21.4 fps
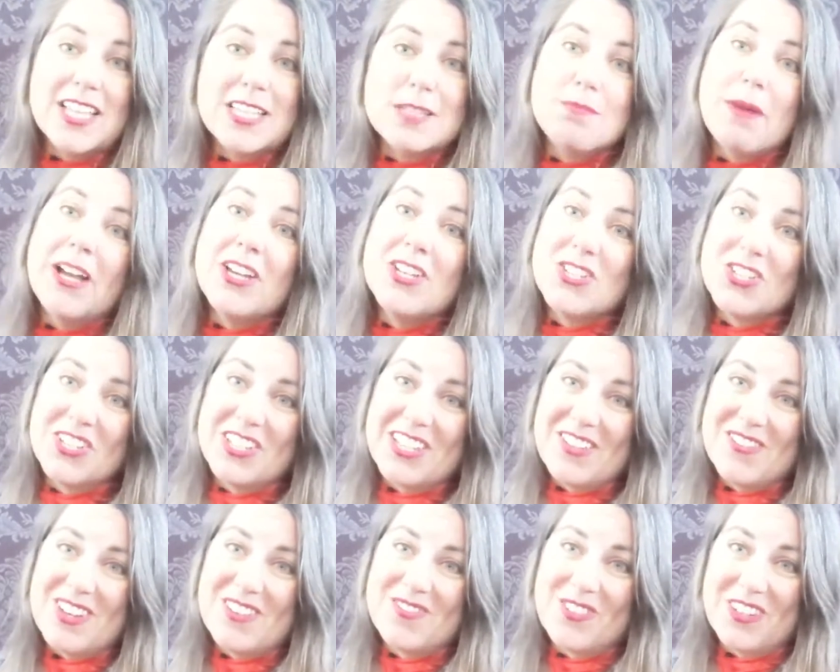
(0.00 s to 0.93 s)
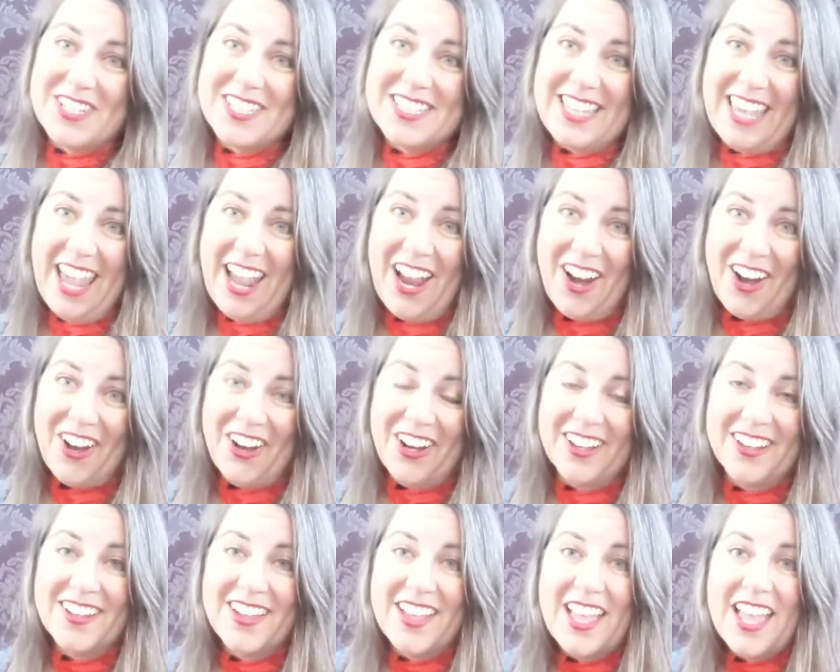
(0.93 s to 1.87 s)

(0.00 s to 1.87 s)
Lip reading: especially when we're scared.